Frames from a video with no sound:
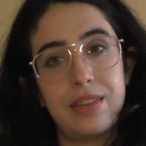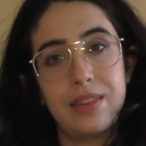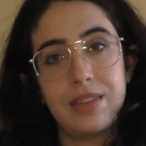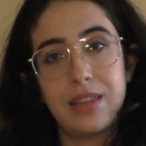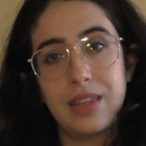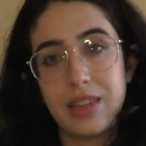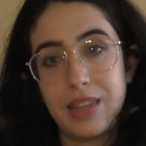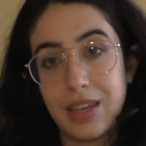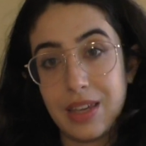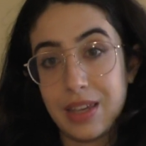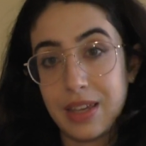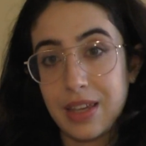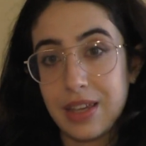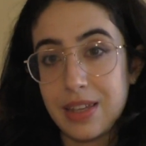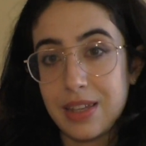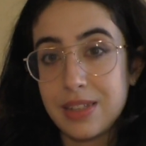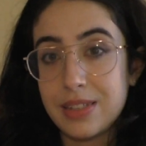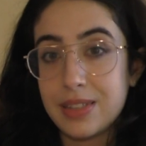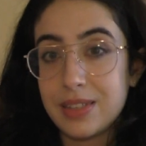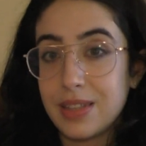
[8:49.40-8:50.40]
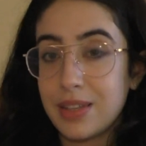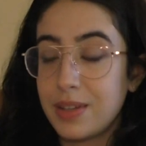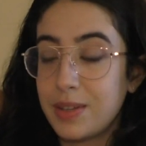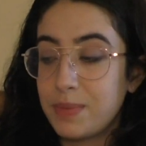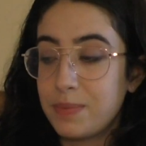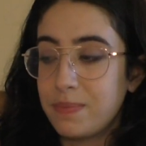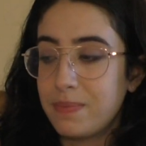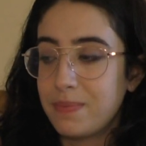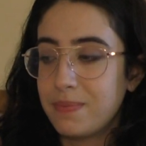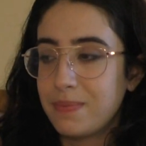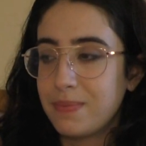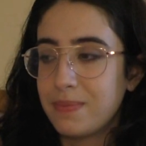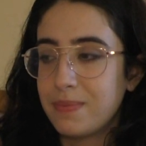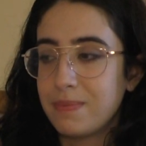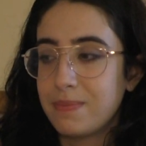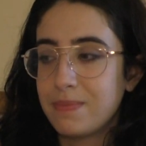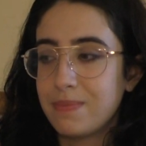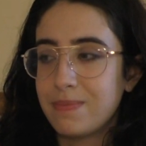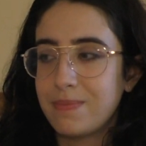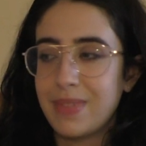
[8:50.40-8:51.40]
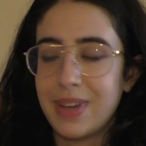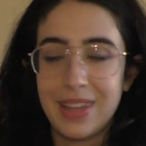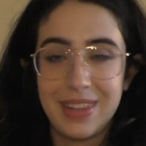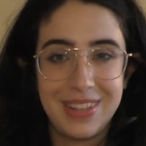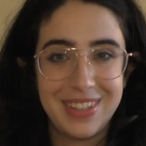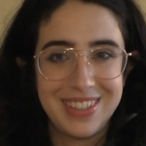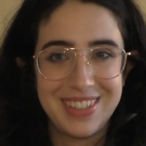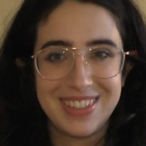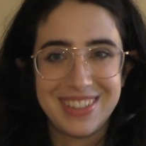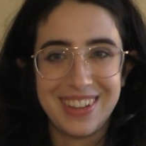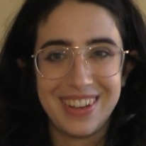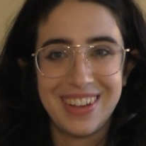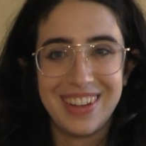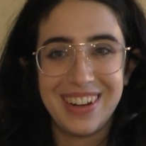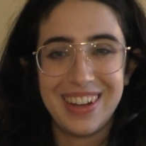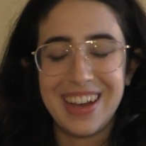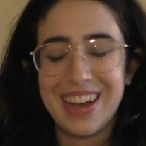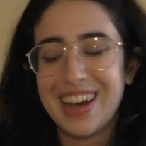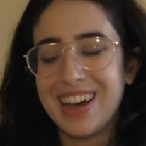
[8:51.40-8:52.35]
the thing is, and this is good,